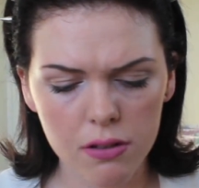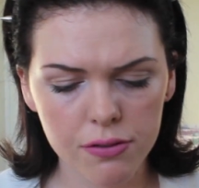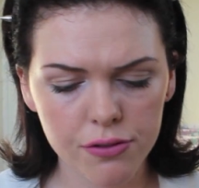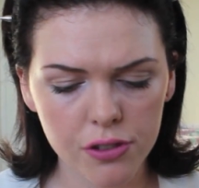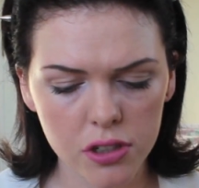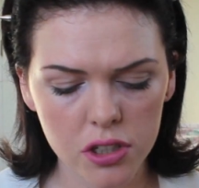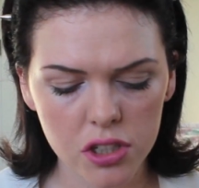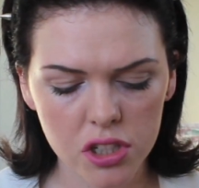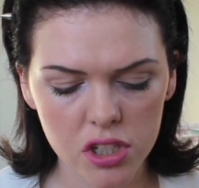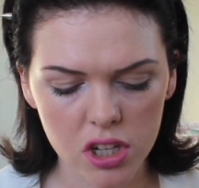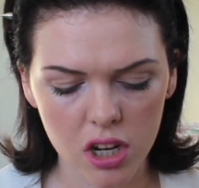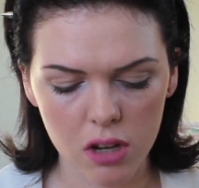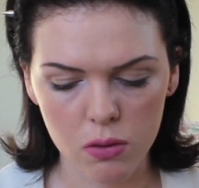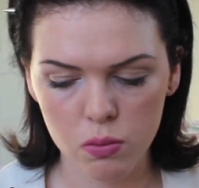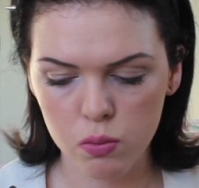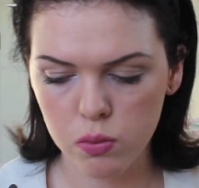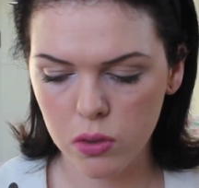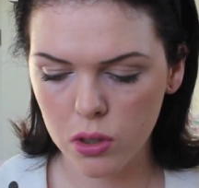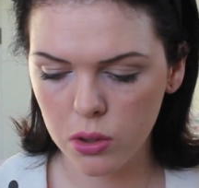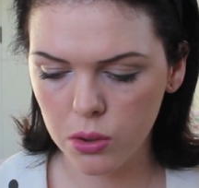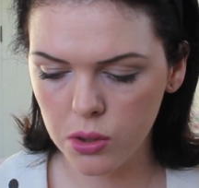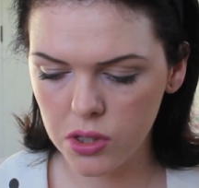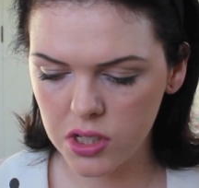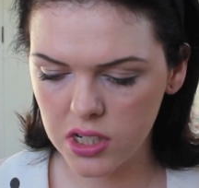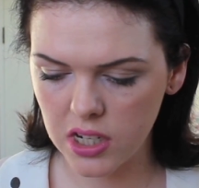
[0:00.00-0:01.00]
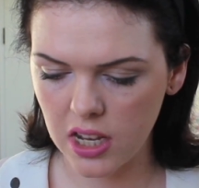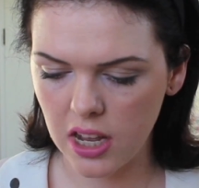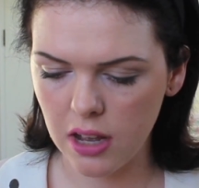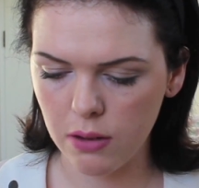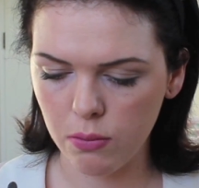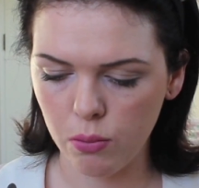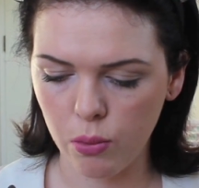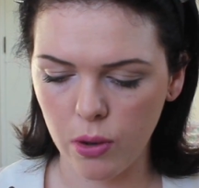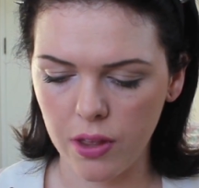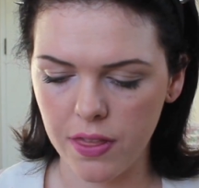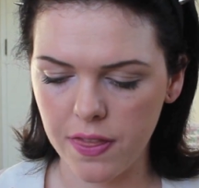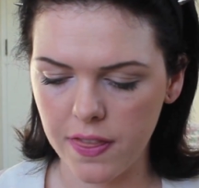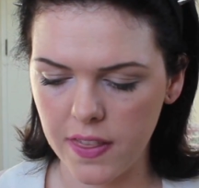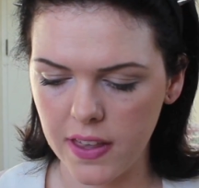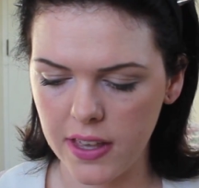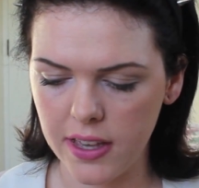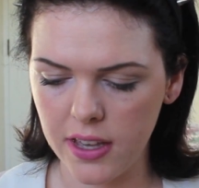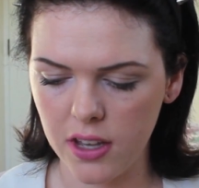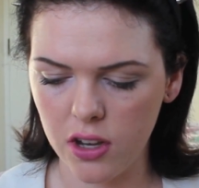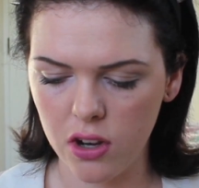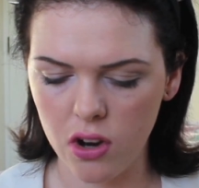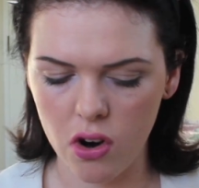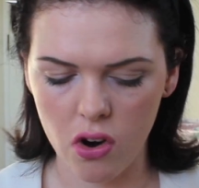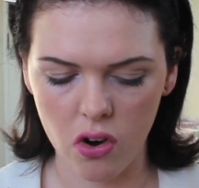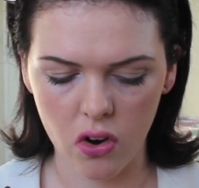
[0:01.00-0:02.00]
First I will start with
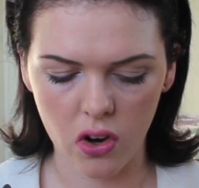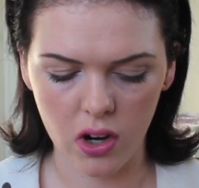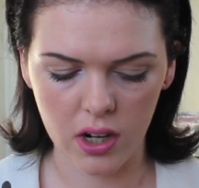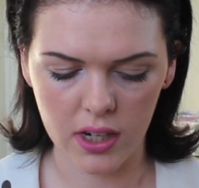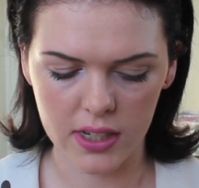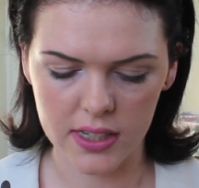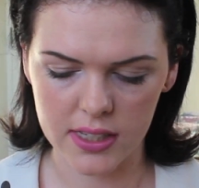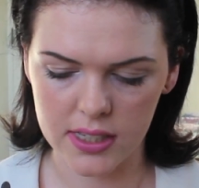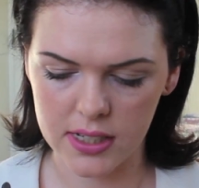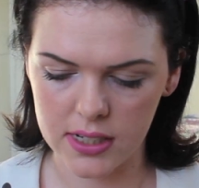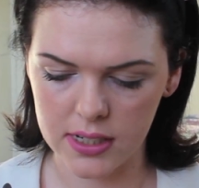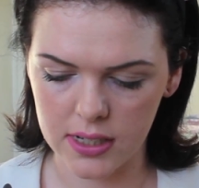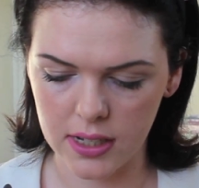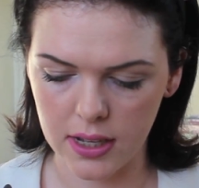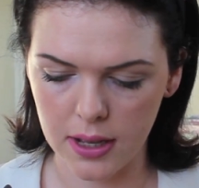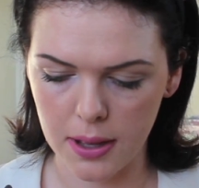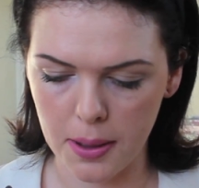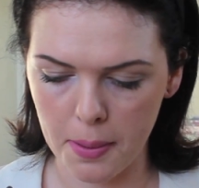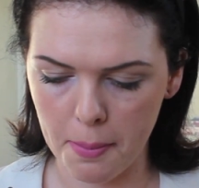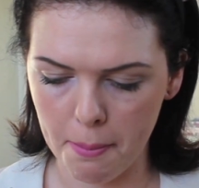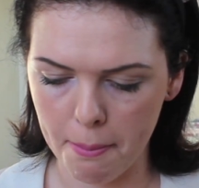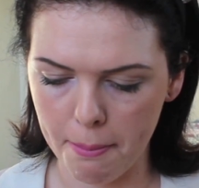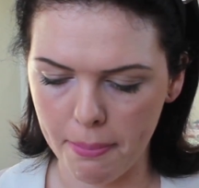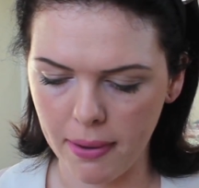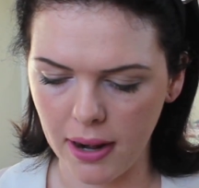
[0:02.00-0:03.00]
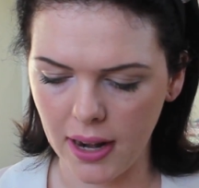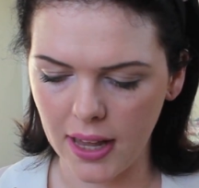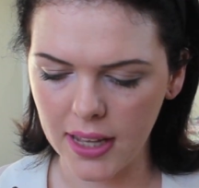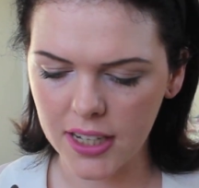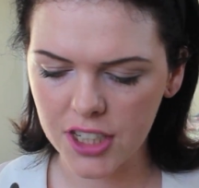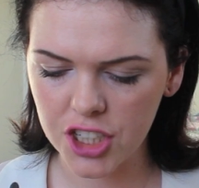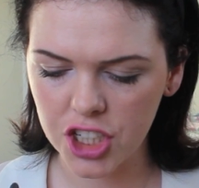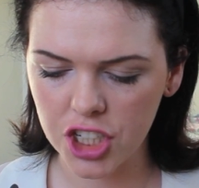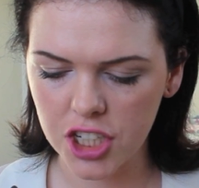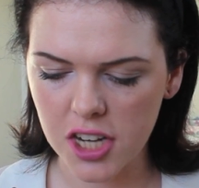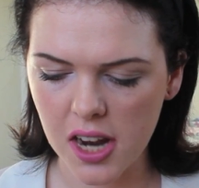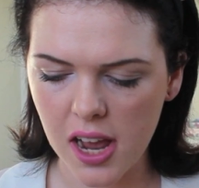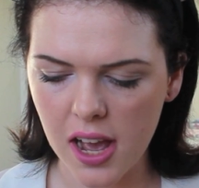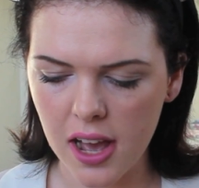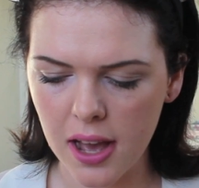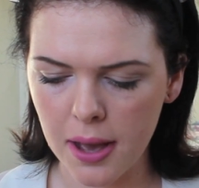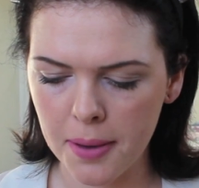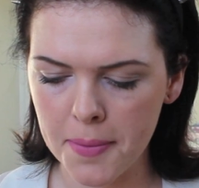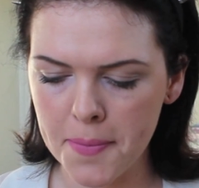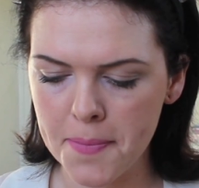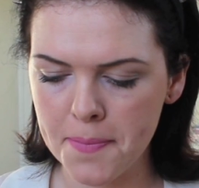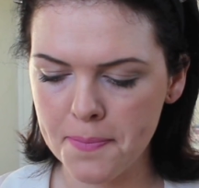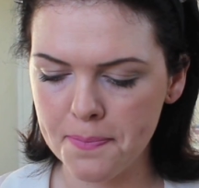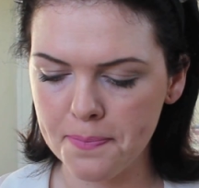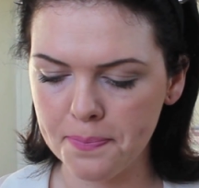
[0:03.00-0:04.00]
the Coralista blush.
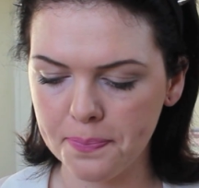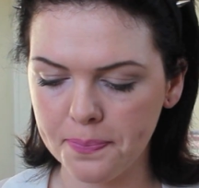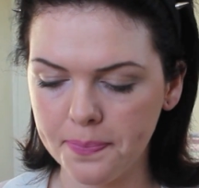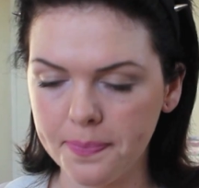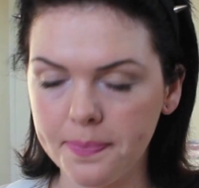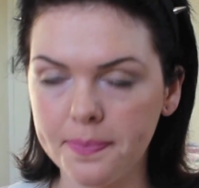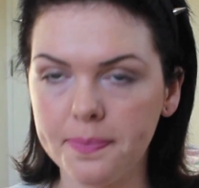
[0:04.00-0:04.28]
And